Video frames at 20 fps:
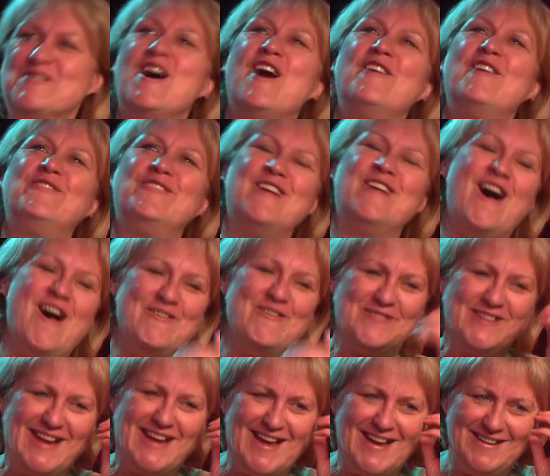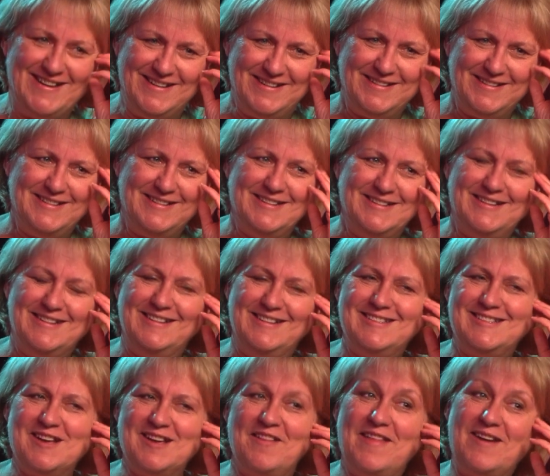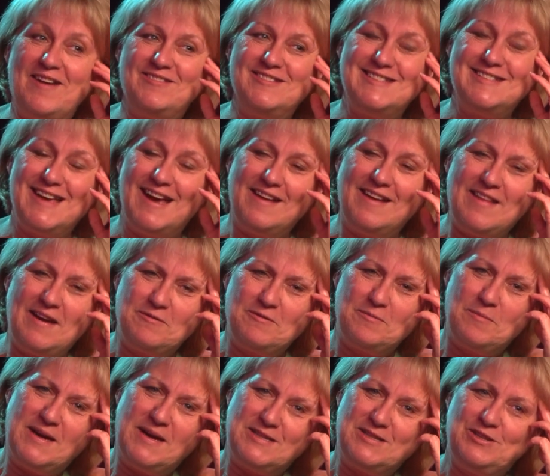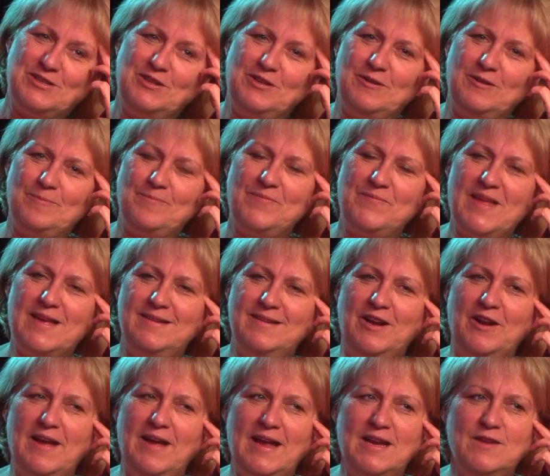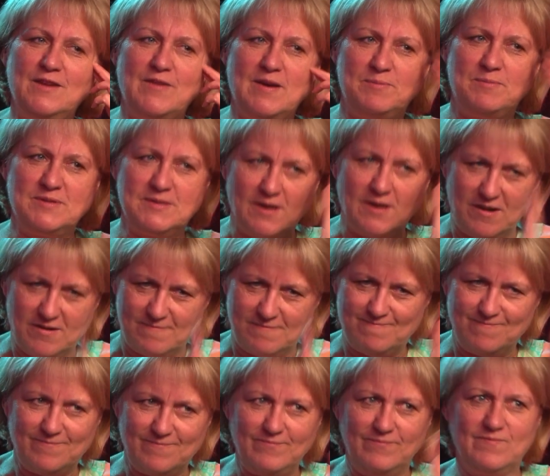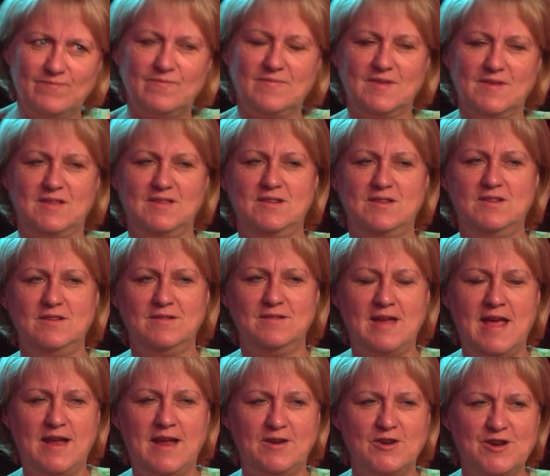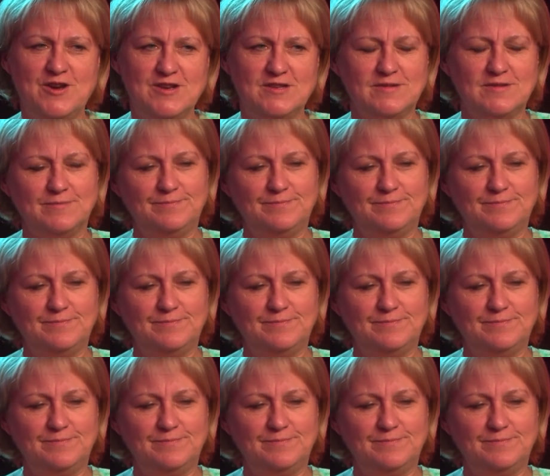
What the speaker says: over and over again." So that was, they were my two, end of episode head nurse.